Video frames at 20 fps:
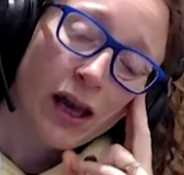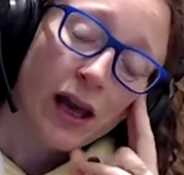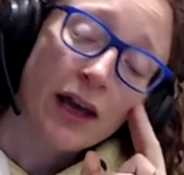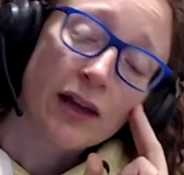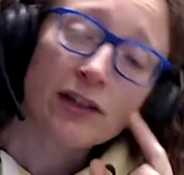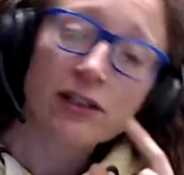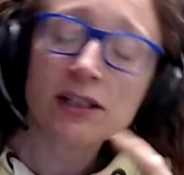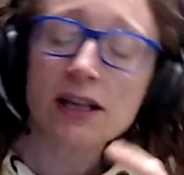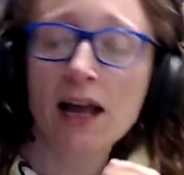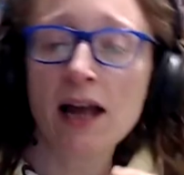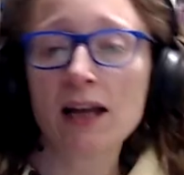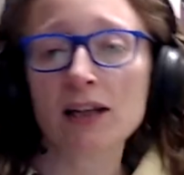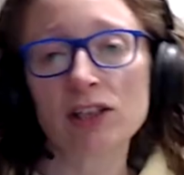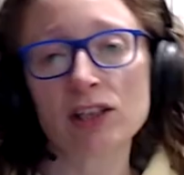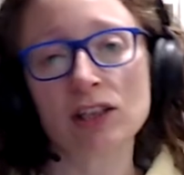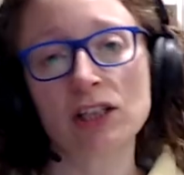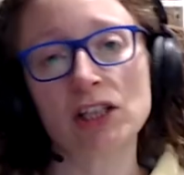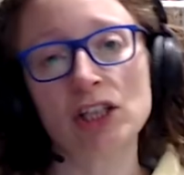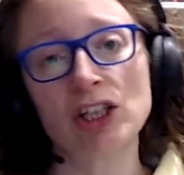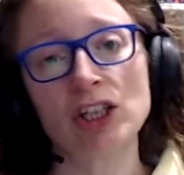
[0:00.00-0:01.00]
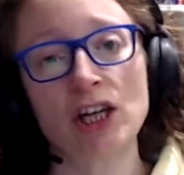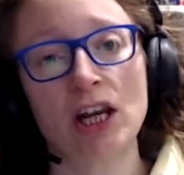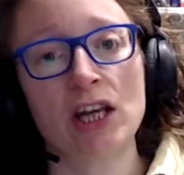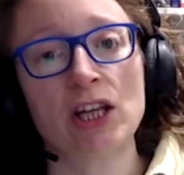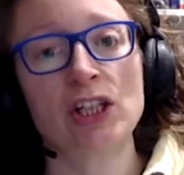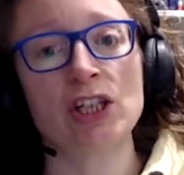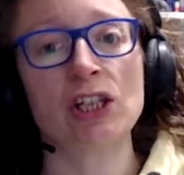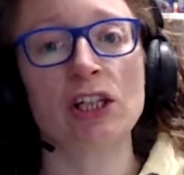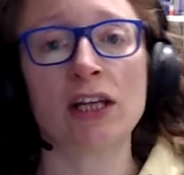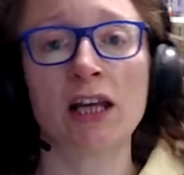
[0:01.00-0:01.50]
And just actually
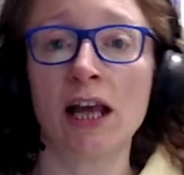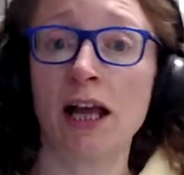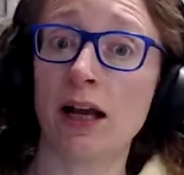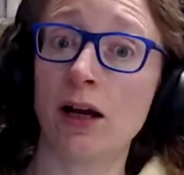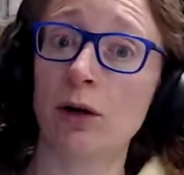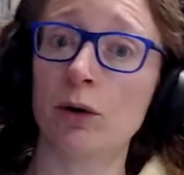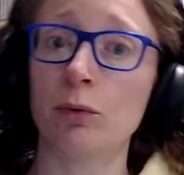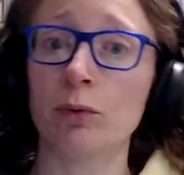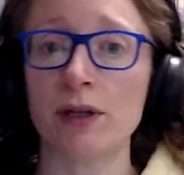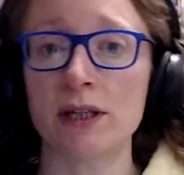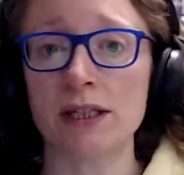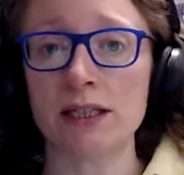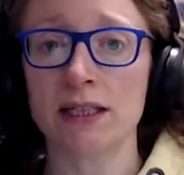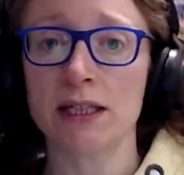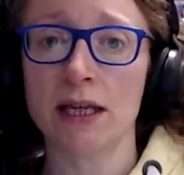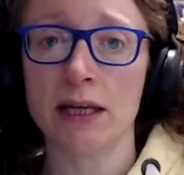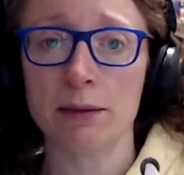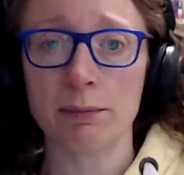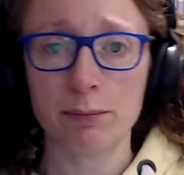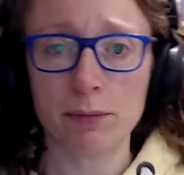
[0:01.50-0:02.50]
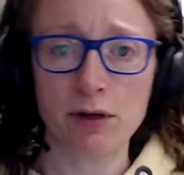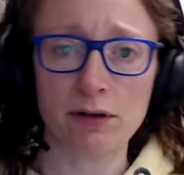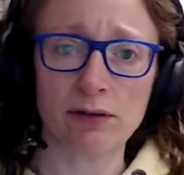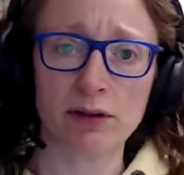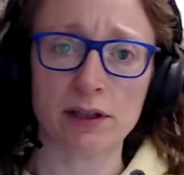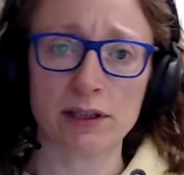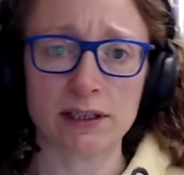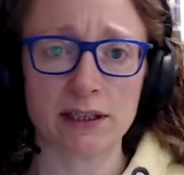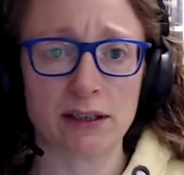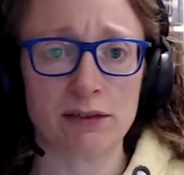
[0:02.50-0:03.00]
changing how we sit, moving
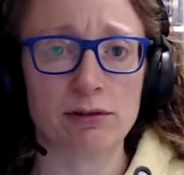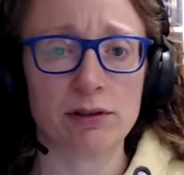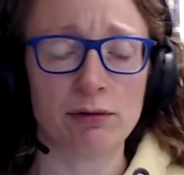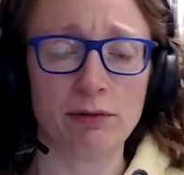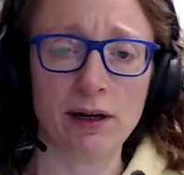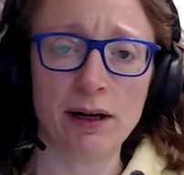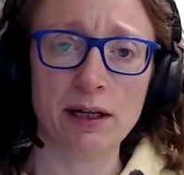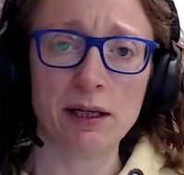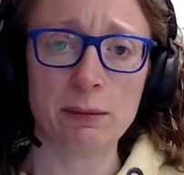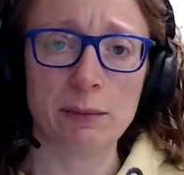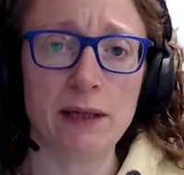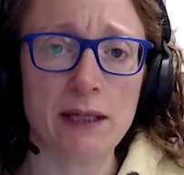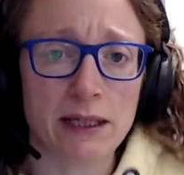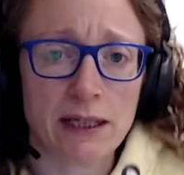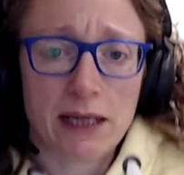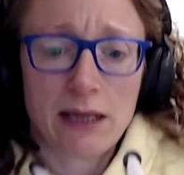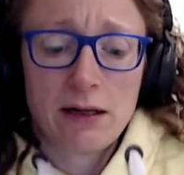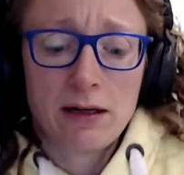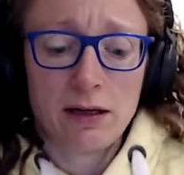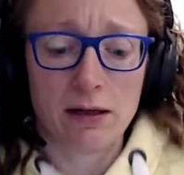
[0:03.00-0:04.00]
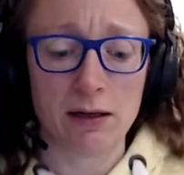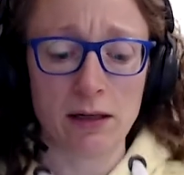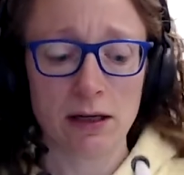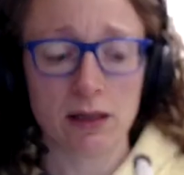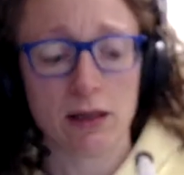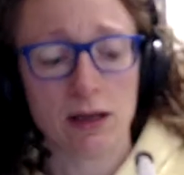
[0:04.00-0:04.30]
ourselves around a bit, getting our